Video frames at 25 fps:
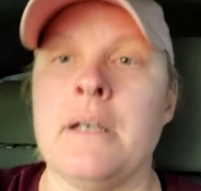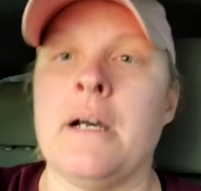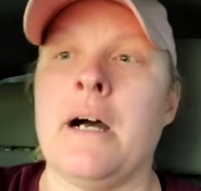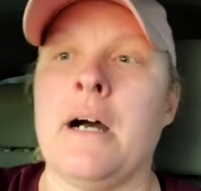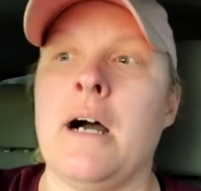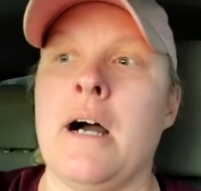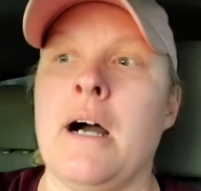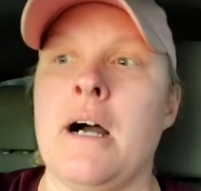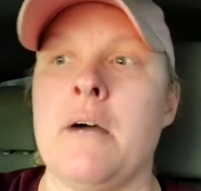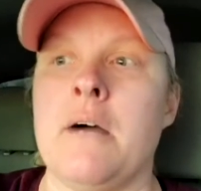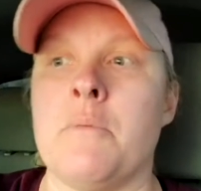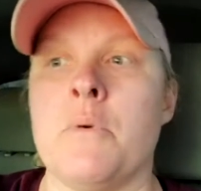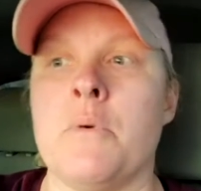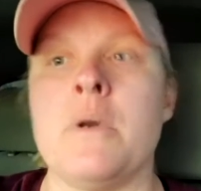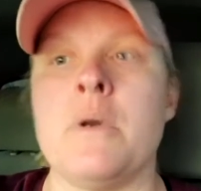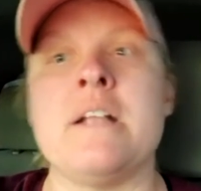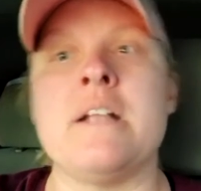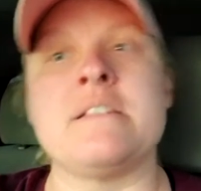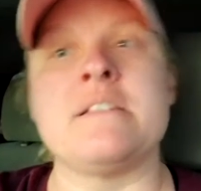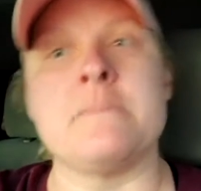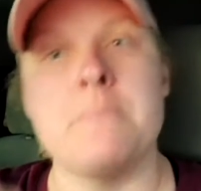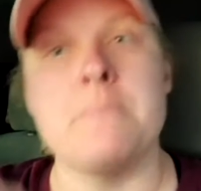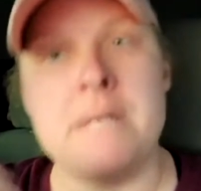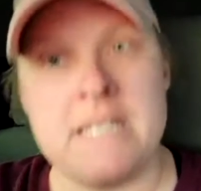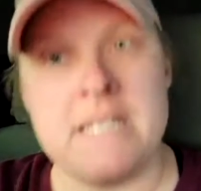Um,
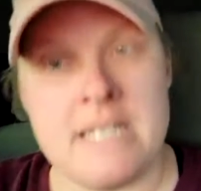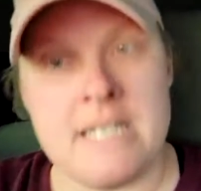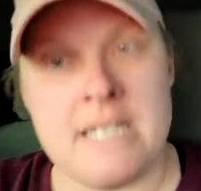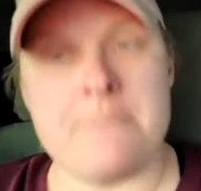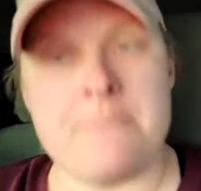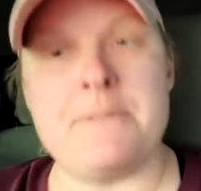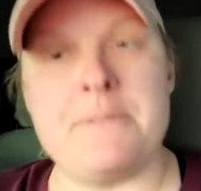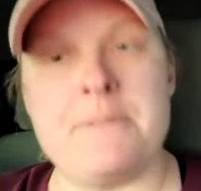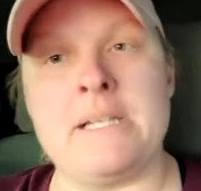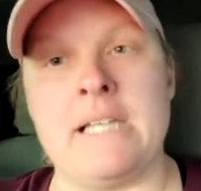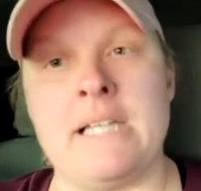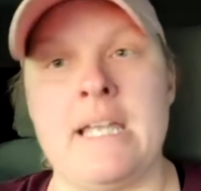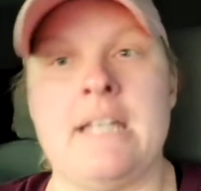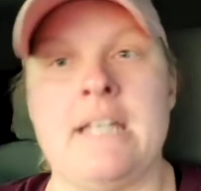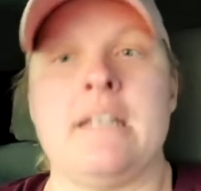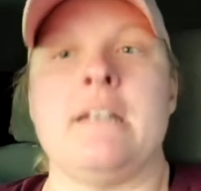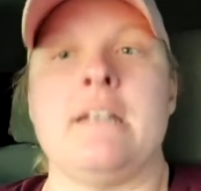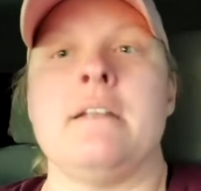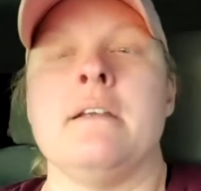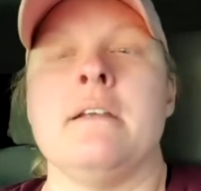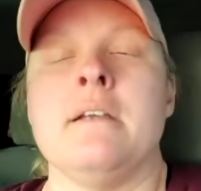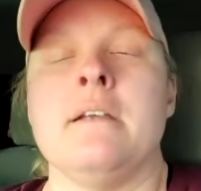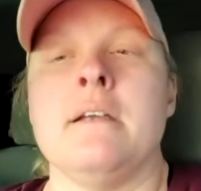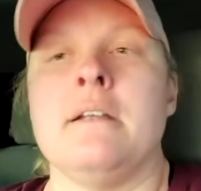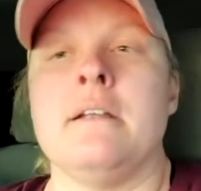it's manipulated.
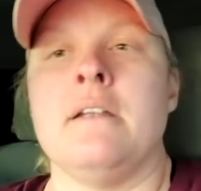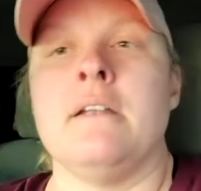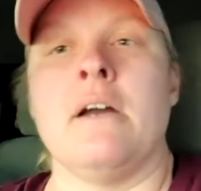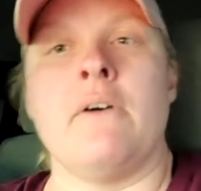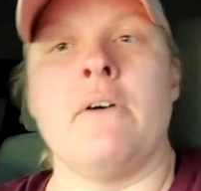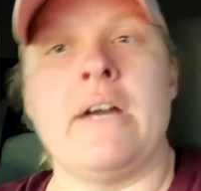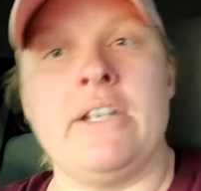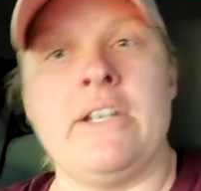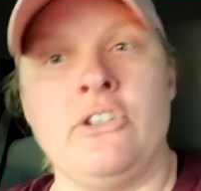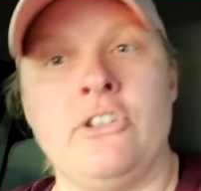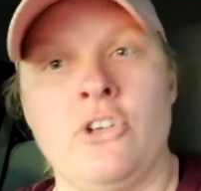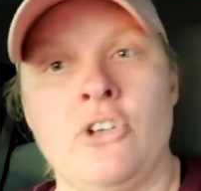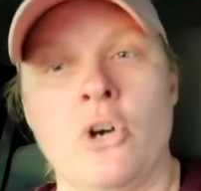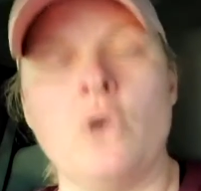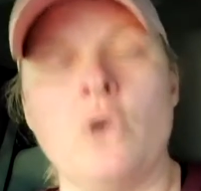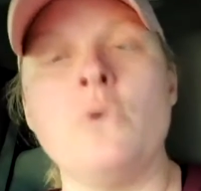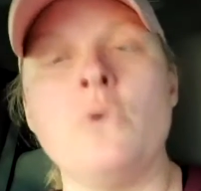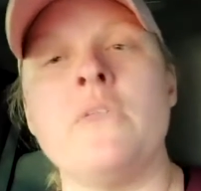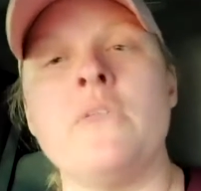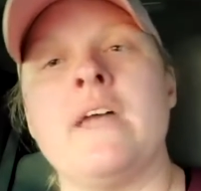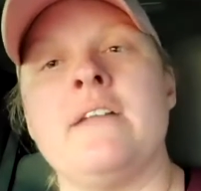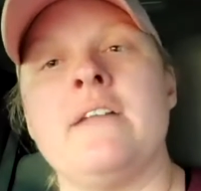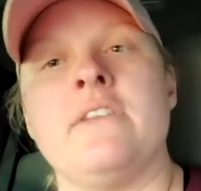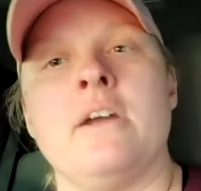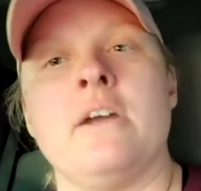Now I know
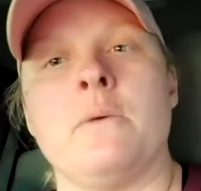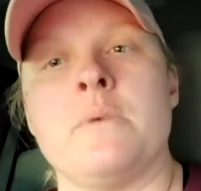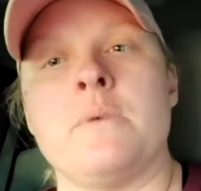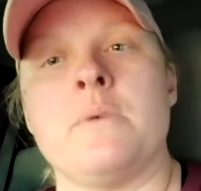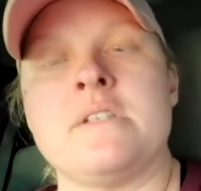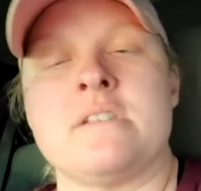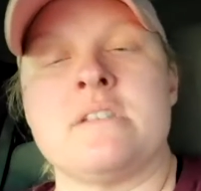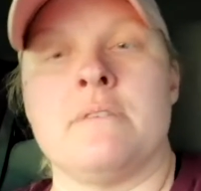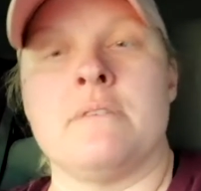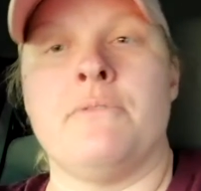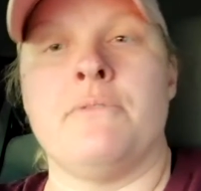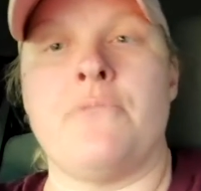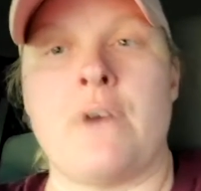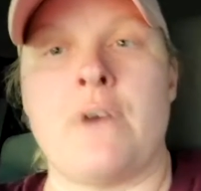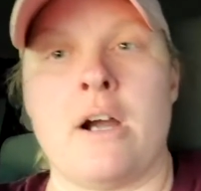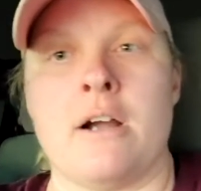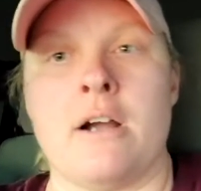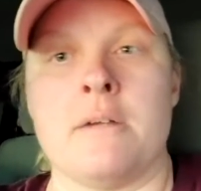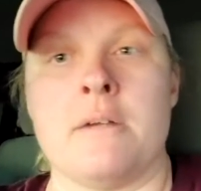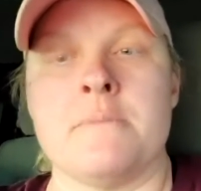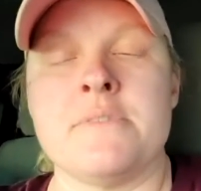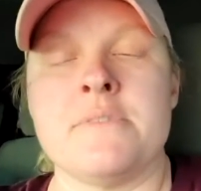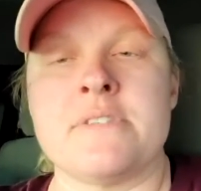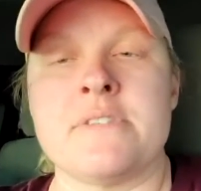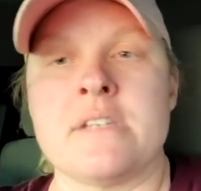that there was some
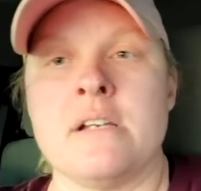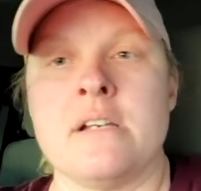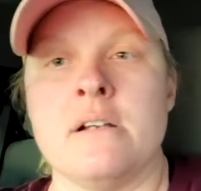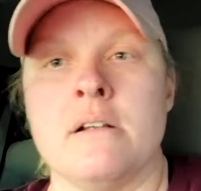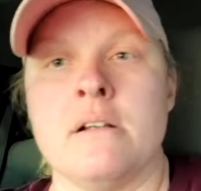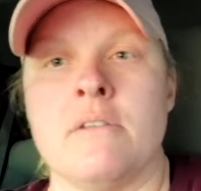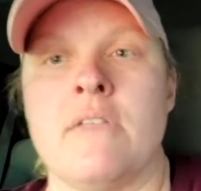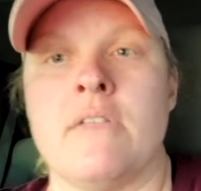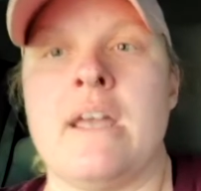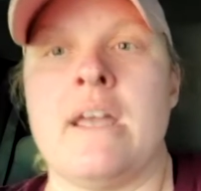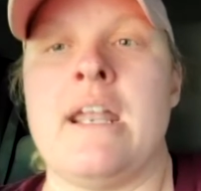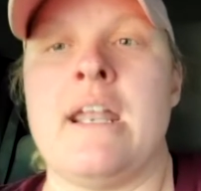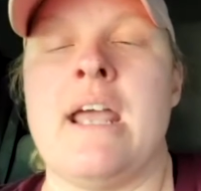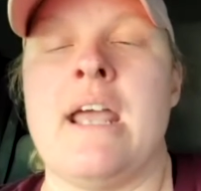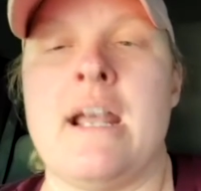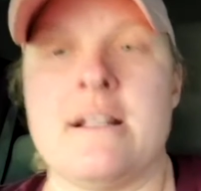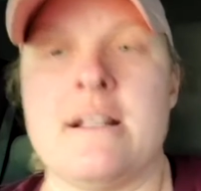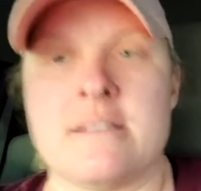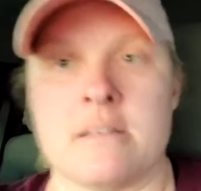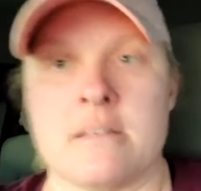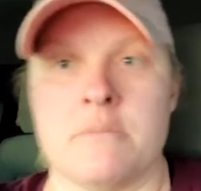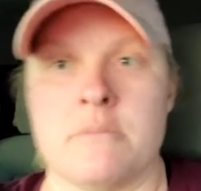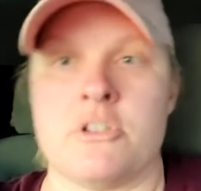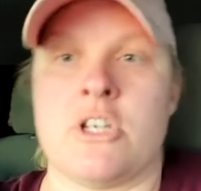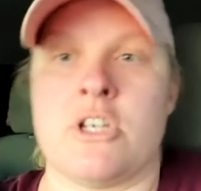farms that had
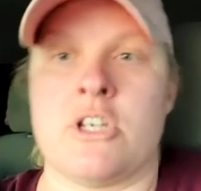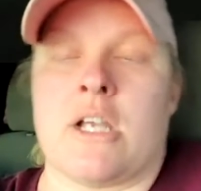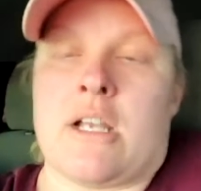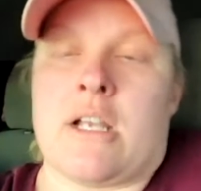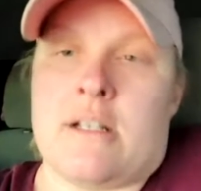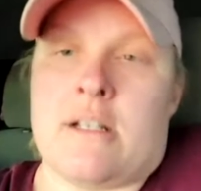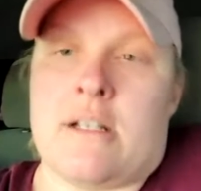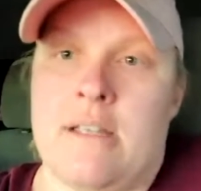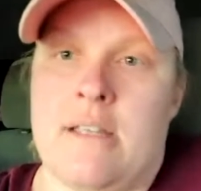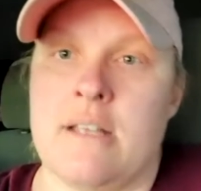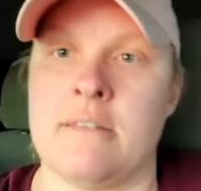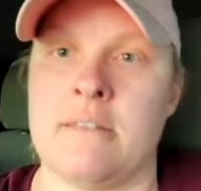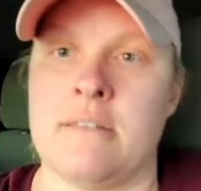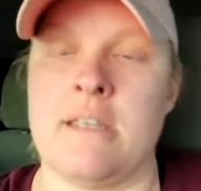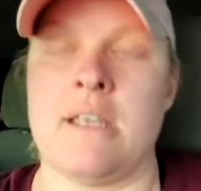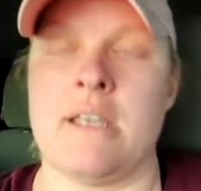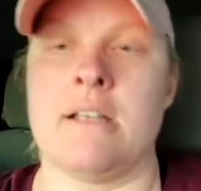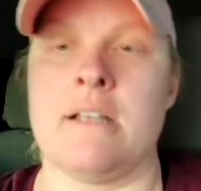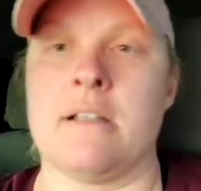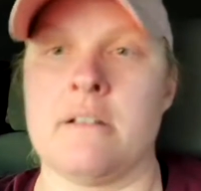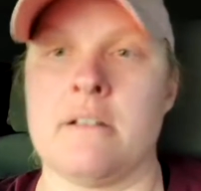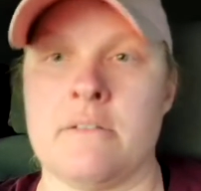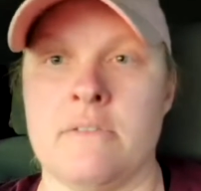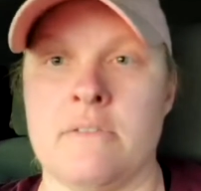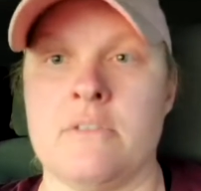some chicken that they
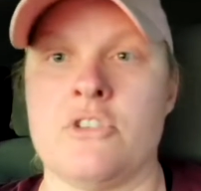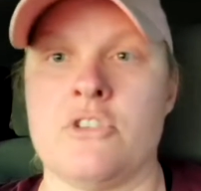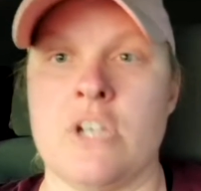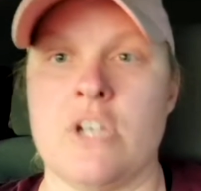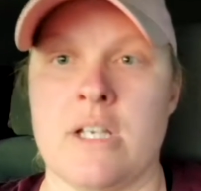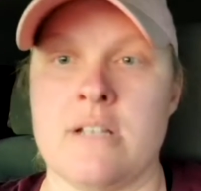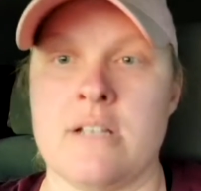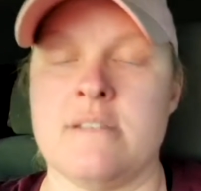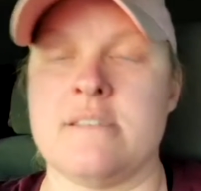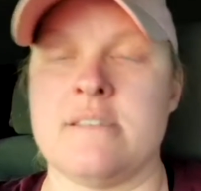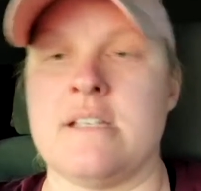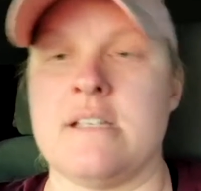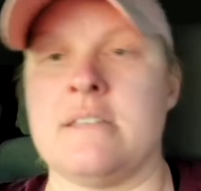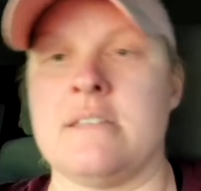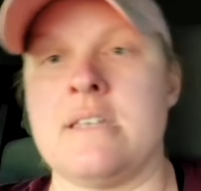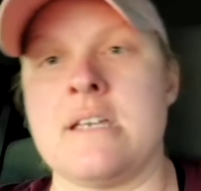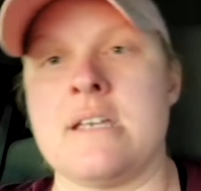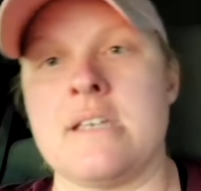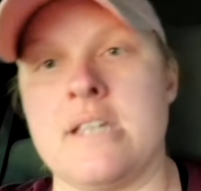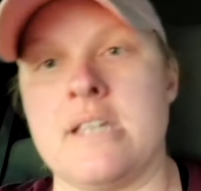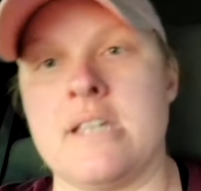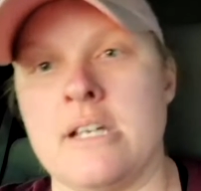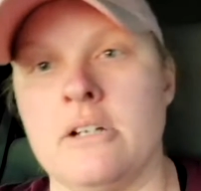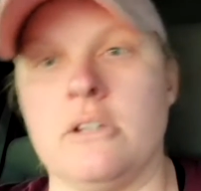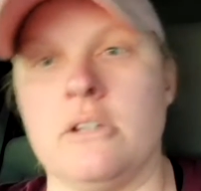chickens that they
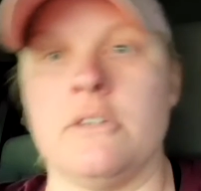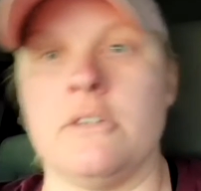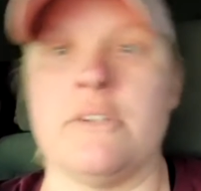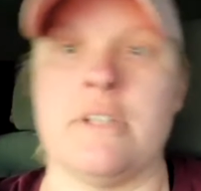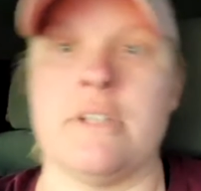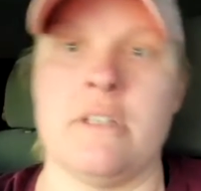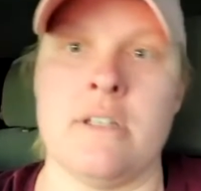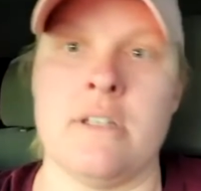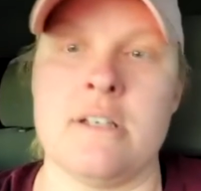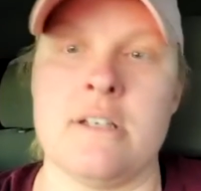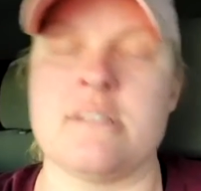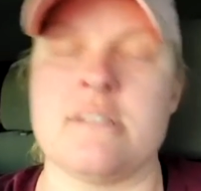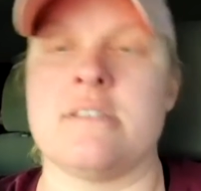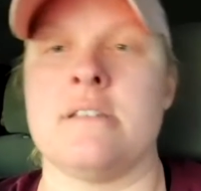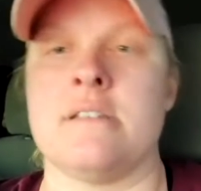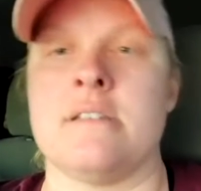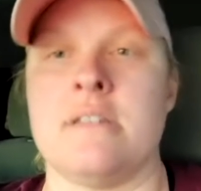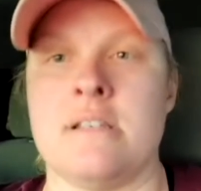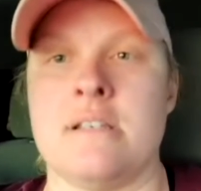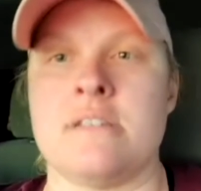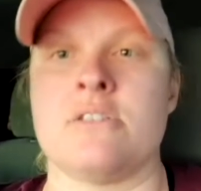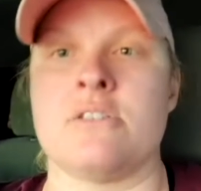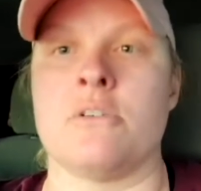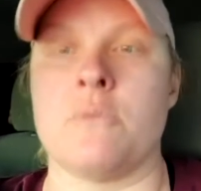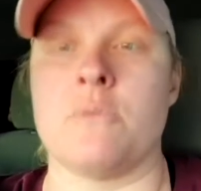killed and this
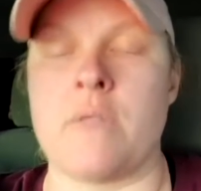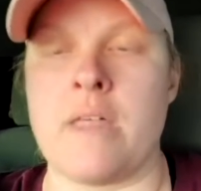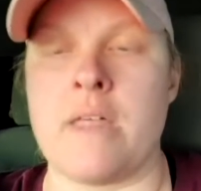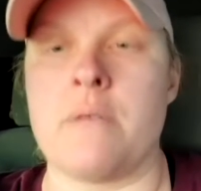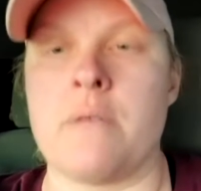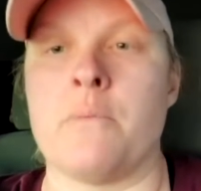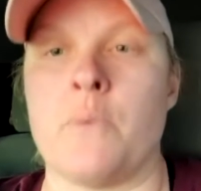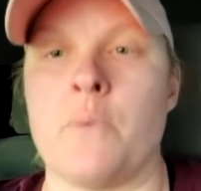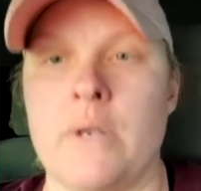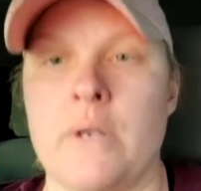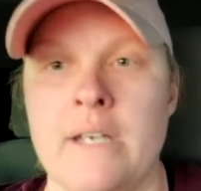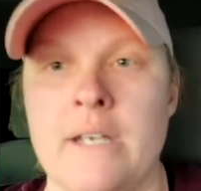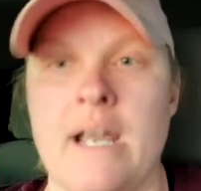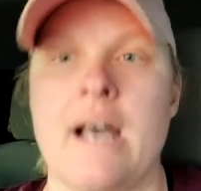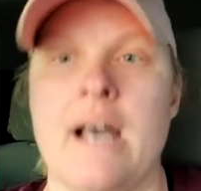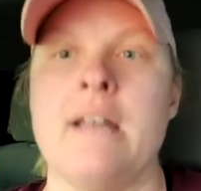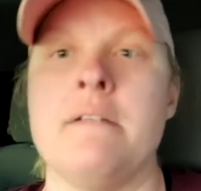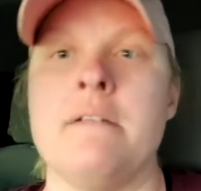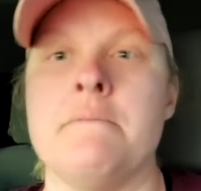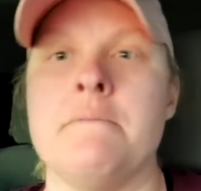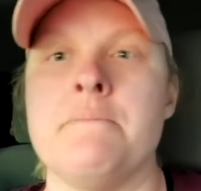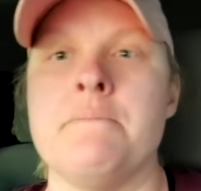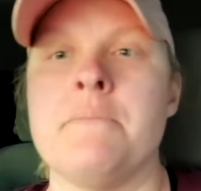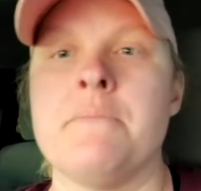this or what, whatnot.